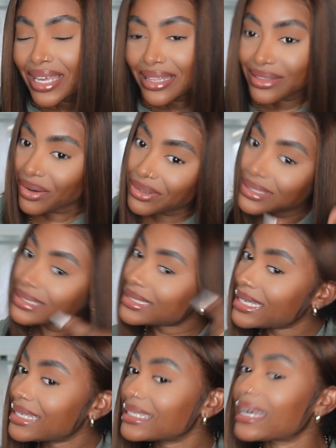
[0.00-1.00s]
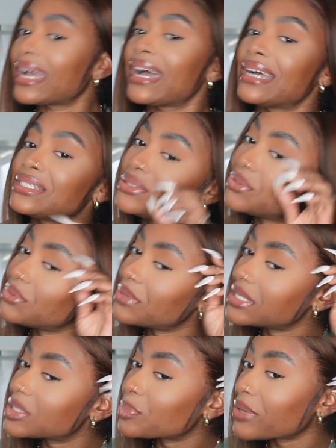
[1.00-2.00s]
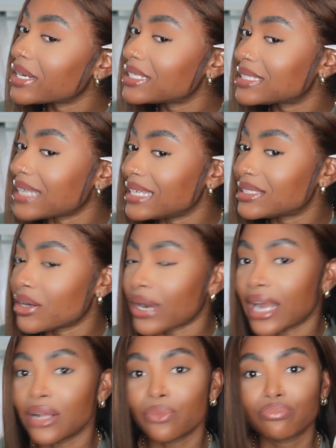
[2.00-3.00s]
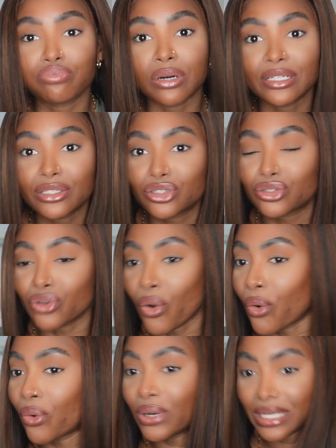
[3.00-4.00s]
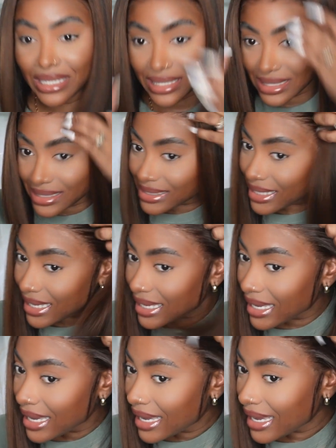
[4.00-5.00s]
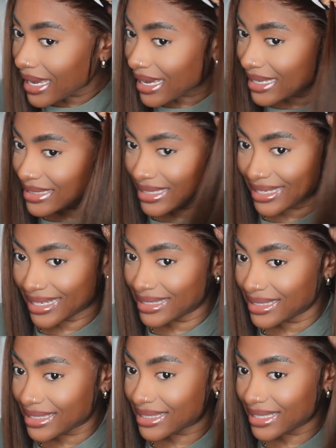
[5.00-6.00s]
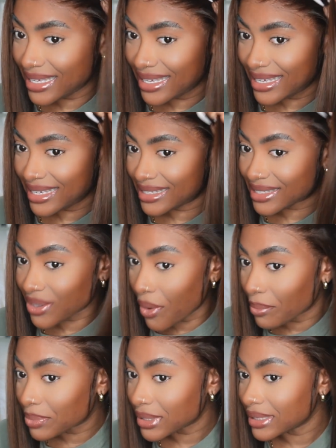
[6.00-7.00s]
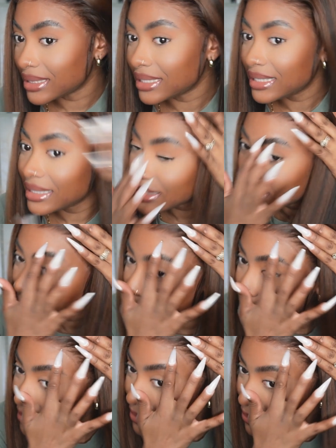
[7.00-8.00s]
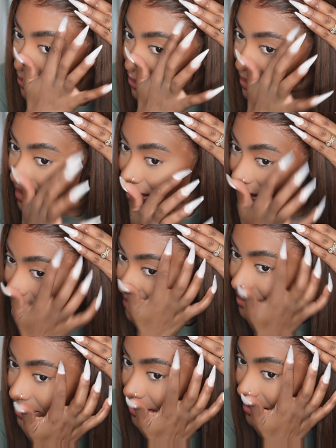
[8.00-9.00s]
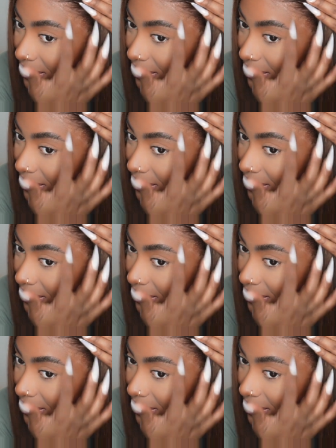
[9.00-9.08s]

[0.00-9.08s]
The only thing that I had to do was spray the sides down, and it was so easy. As you can see, it's completely glueless.